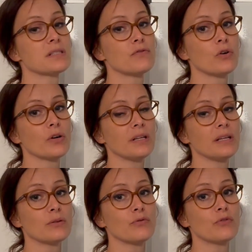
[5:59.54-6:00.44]

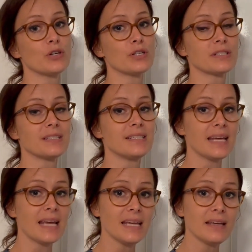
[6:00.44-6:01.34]
voiding the first
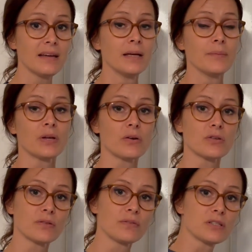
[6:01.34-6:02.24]
day
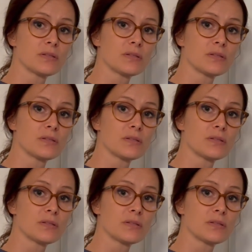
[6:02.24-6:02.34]
because of this